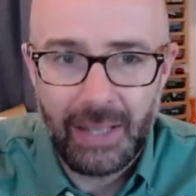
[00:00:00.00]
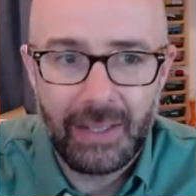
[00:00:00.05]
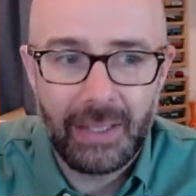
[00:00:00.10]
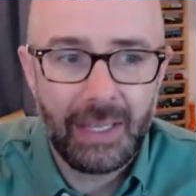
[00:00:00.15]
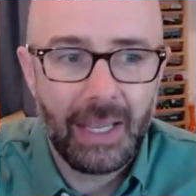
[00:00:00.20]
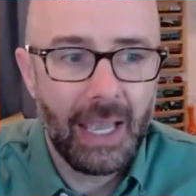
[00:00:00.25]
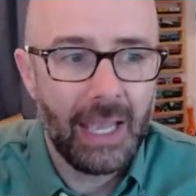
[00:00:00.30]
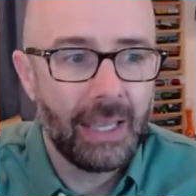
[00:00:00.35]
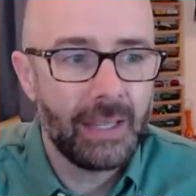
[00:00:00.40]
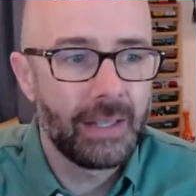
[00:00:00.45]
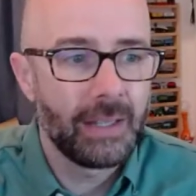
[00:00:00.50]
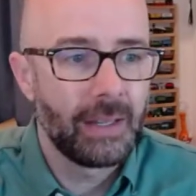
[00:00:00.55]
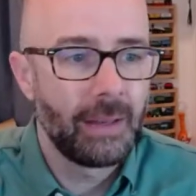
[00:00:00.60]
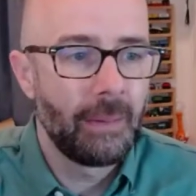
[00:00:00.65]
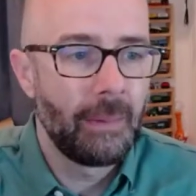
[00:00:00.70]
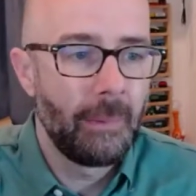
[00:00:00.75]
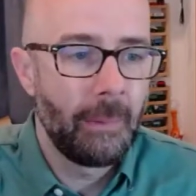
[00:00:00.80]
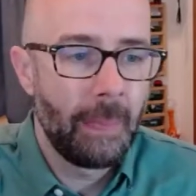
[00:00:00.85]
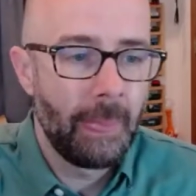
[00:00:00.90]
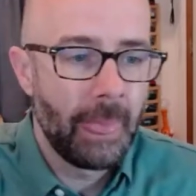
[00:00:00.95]
the case,
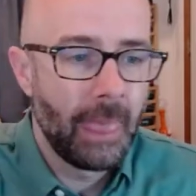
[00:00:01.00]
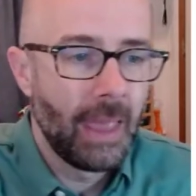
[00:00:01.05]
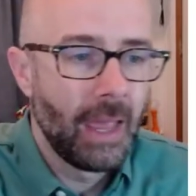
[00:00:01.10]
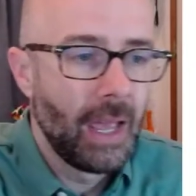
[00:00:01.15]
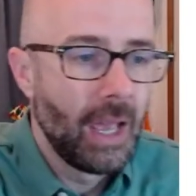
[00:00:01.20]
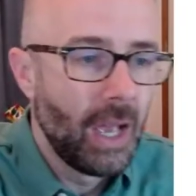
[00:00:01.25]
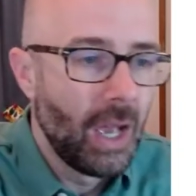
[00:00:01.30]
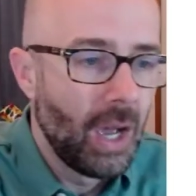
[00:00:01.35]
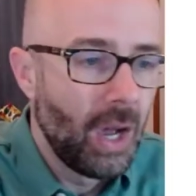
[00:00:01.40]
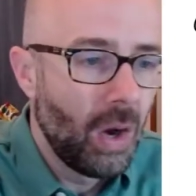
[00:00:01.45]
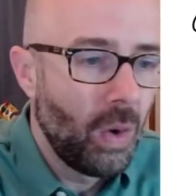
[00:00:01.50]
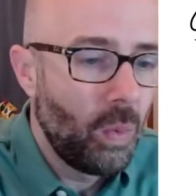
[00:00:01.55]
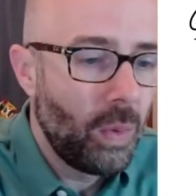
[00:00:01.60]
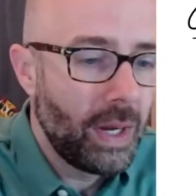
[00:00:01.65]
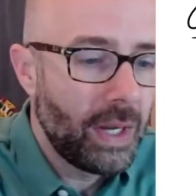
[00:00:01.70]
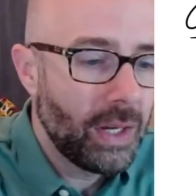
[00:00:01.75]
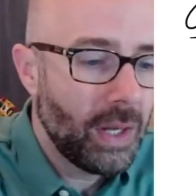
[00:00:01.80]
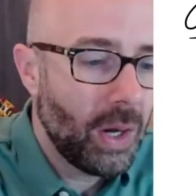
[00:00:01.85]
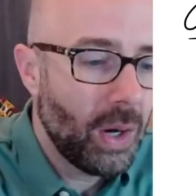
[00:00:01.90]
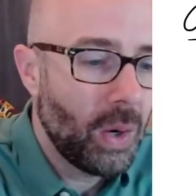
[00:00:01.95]
we
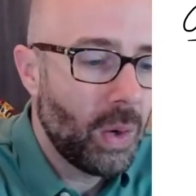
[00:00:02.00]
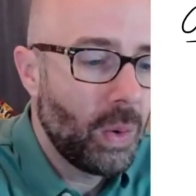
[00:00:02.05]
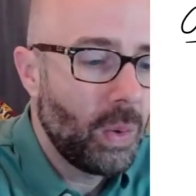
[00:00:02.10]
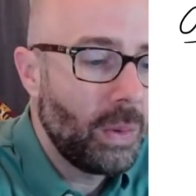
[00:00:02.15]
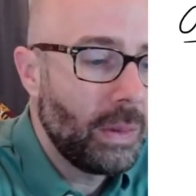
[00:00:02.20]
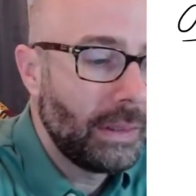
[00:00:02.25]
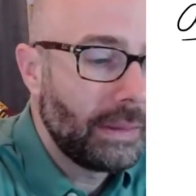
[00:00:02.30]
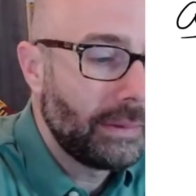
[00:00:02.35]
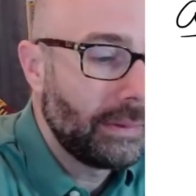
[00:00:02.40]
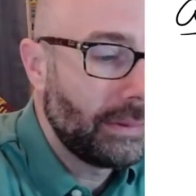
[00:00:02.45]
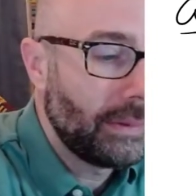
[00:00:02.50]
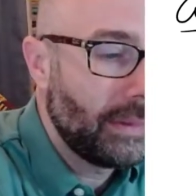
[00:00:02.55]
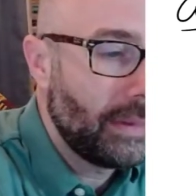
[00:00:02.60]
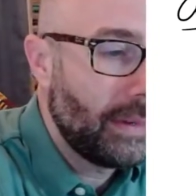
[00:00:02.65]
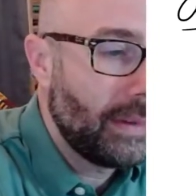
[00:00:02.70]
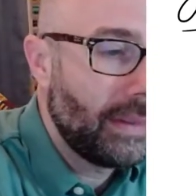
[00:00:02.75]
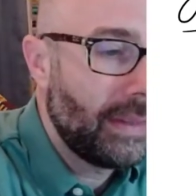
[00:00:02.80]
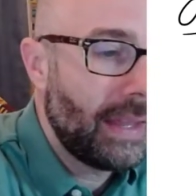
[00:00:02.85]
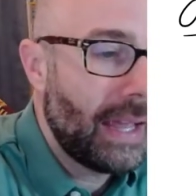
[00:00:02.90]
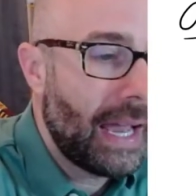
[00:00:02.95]
know
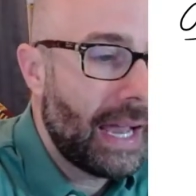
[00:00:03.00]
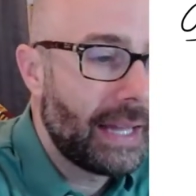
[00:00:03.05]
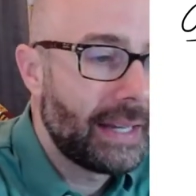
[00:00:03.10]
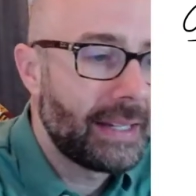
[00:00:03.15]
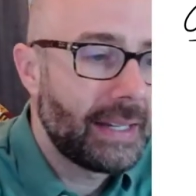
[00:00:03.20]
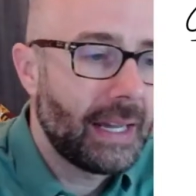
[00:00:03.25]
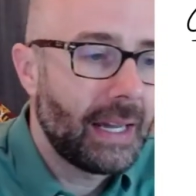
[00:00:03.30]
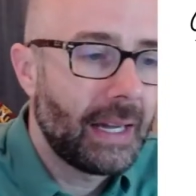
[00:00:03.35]
that